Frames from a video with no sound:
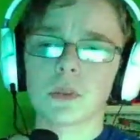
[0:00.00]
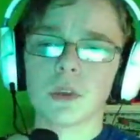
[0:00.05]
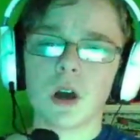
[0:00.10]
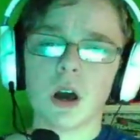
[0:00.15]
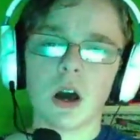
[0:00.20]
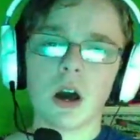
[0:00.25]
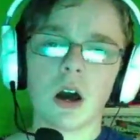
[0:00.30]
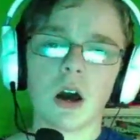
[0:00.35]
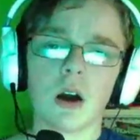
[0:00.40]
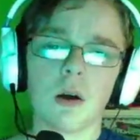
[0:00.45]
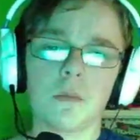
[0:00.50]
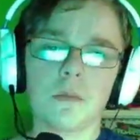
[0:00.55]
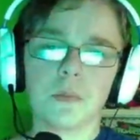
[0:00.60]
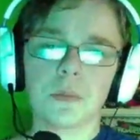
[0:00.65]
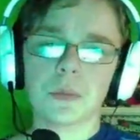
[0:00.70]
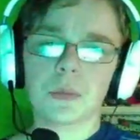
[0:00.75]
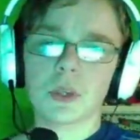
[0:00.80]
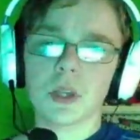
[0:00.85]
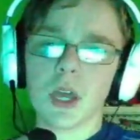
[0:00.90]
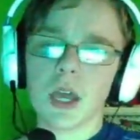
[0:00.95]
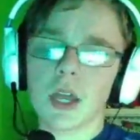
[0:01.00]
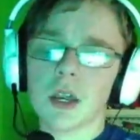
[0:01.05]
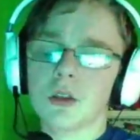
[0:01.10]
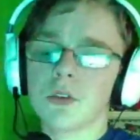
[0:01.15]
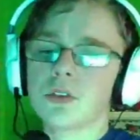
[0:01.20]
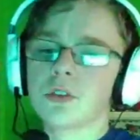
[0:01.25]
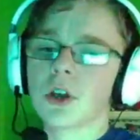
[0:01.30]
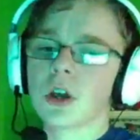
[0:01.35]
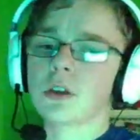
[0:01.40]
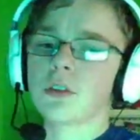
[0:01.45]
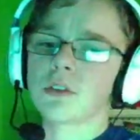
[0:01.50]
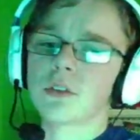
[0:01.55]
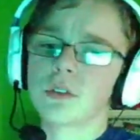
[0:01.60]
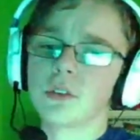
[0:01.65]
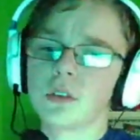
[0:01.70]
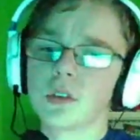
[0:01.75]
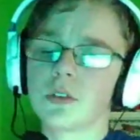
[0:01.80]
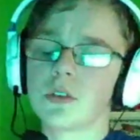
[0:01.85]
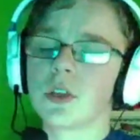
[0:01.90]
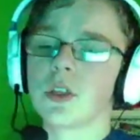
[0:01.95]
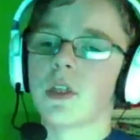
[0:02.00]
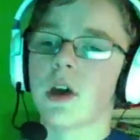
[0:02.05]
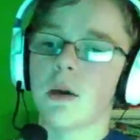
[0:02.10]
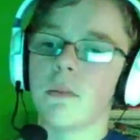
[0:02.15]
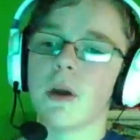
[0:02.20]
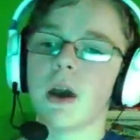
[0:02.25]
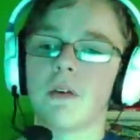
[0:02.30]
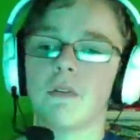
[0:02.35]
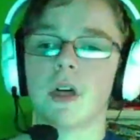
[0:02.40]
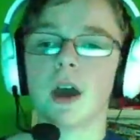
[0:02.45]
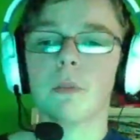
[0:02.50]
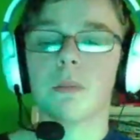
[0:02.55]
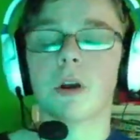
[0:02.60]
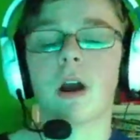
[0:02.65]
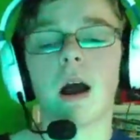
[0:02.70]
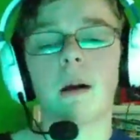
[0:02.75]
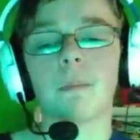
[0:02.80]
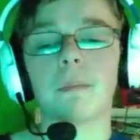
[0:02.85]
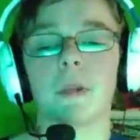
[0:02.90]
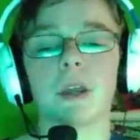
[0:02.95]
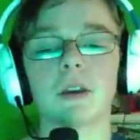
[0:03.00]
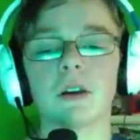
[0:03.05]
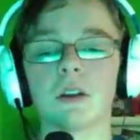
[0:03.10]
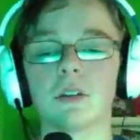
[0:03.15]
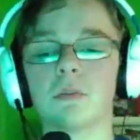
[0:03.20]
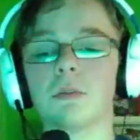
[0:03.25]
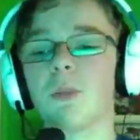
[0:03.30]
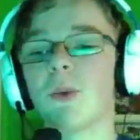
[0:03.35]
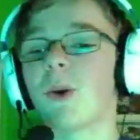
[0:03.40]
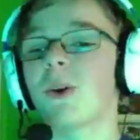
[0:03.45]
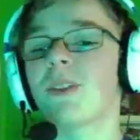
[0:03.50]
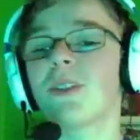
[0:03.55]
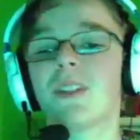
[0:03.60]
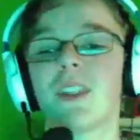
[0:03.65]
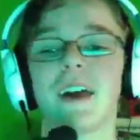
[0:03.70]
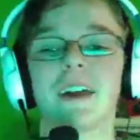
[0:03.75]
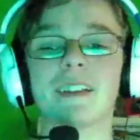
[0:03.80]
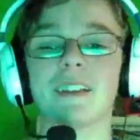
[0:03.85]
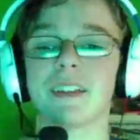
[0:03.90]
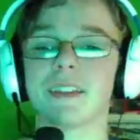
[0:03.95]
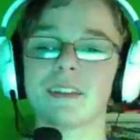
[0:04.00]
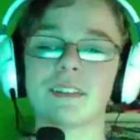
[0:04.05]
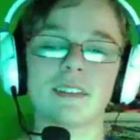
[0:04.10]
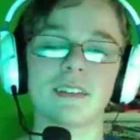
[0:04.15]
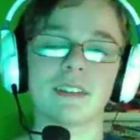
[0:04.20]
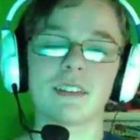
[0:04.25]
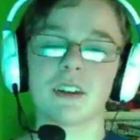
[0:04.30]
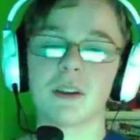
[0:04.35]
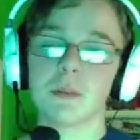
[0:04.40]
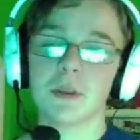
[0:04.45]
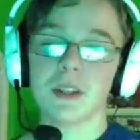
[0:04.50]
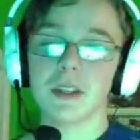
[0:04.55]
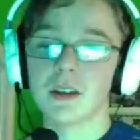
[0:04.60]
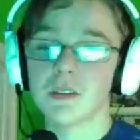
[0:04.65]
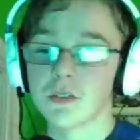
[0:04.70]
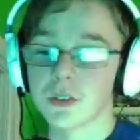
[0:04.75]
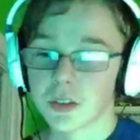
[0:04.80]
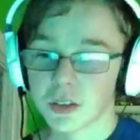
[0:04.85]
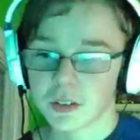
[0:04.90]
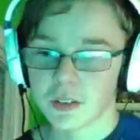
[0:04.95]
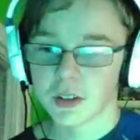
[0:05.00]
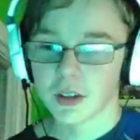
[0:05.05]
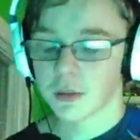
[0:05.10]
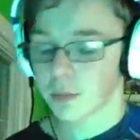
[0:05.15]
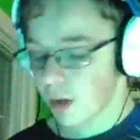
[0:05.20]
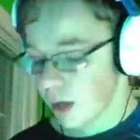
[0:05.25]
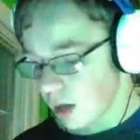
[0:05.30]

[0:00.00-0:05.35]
And it sucks to see them have that problem, because more than likely this is going to be it for the team.